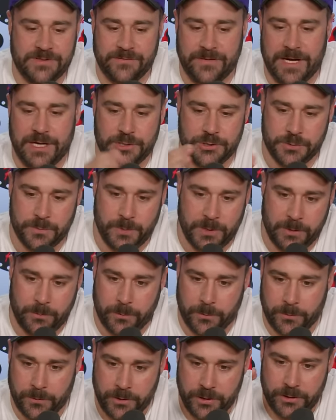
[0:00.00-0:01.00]
of Asian
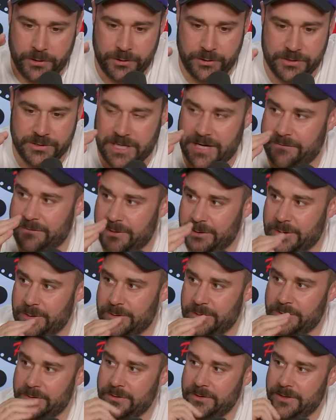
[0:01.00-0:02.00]
people. And Hispanic. Oh,
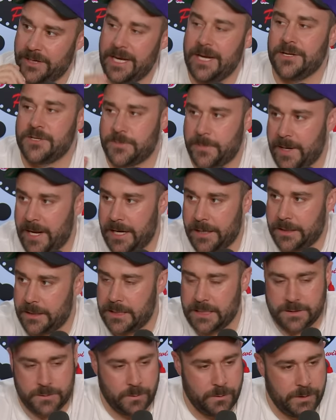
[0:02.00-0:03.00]
yeah. And Hispanic. And
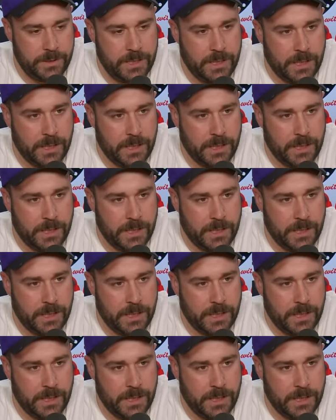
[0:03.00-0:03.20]
that's what we